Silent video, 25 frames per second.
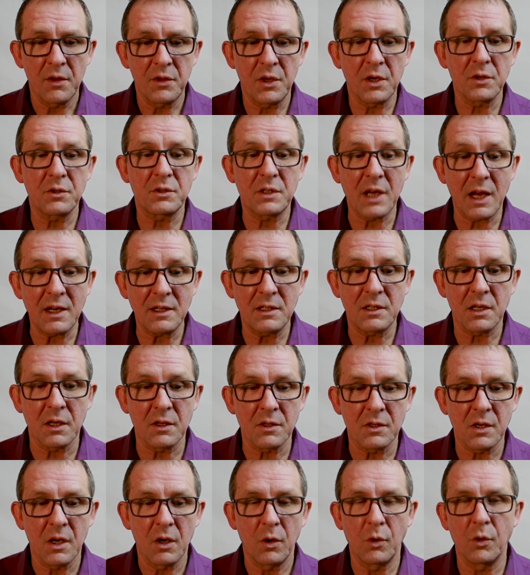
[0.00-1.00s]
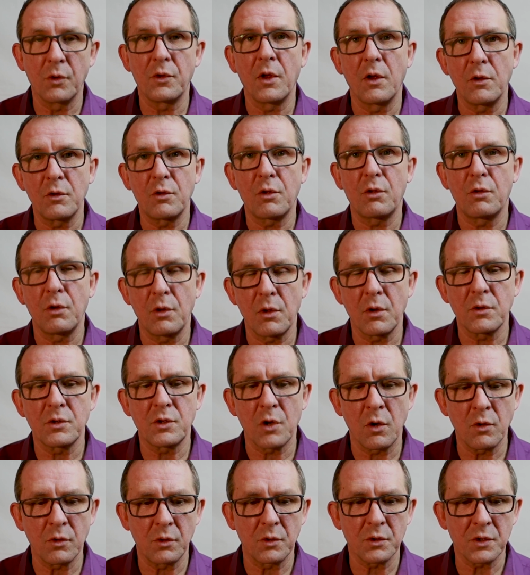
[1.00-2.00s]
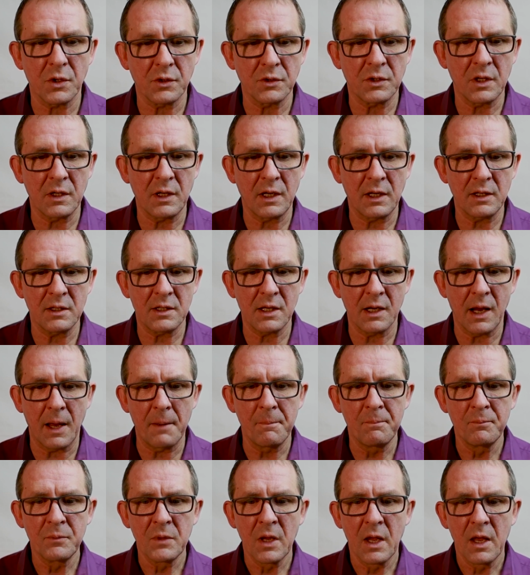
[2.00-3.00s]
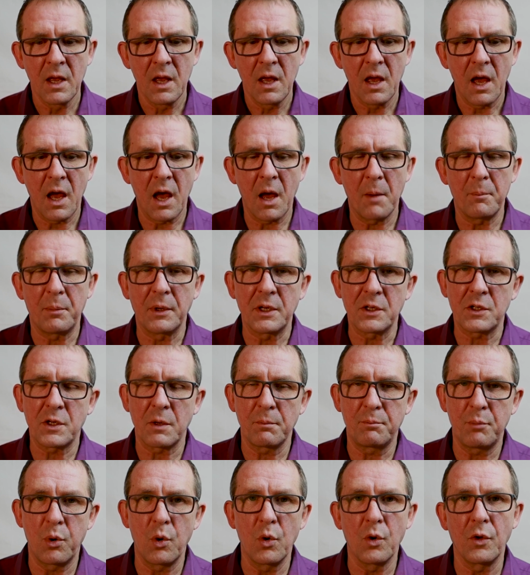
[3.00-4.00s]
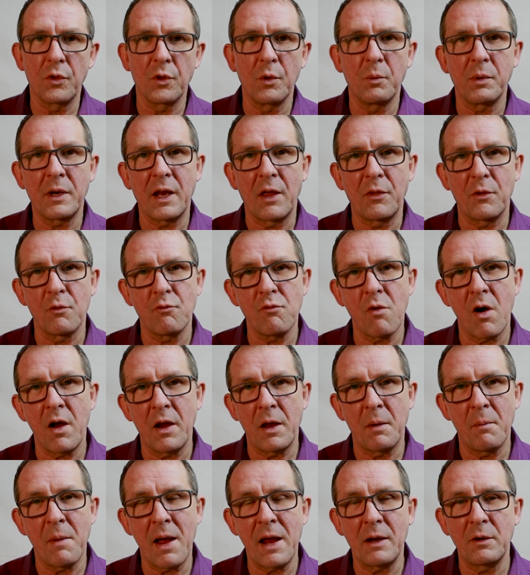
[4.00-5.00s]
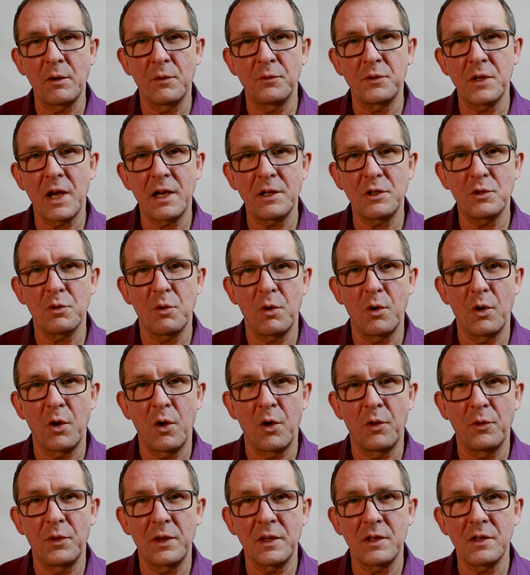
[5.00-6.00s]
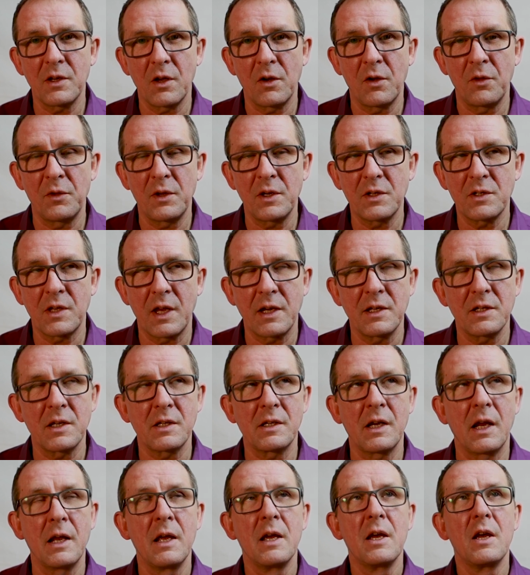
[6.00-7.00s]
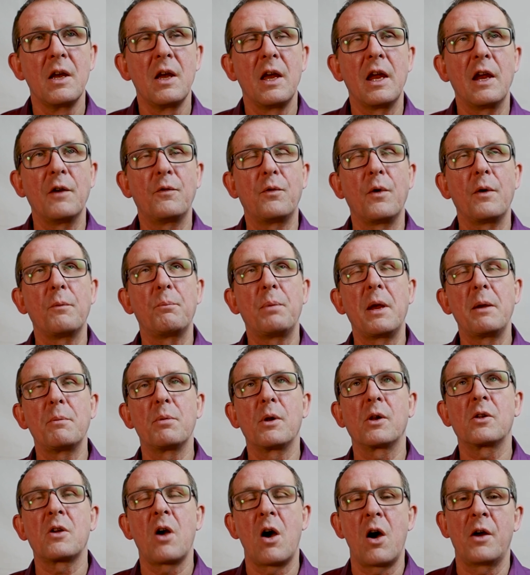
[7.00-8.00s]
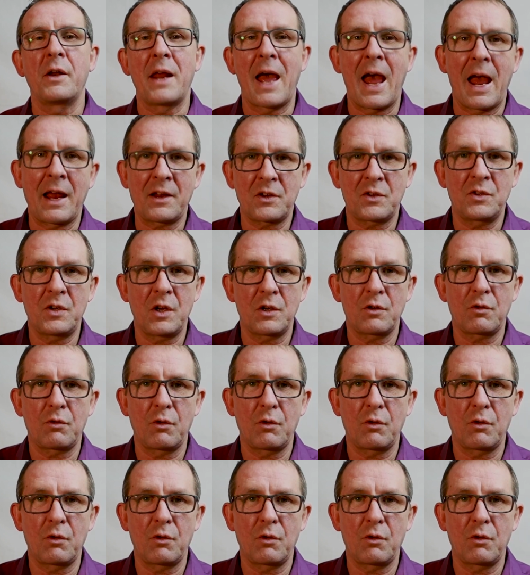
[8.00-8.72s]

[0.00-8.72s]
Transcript: datas or through those dongles onto the internet. But it's important that we get the right amount of data on these things, isn't it? If people can't access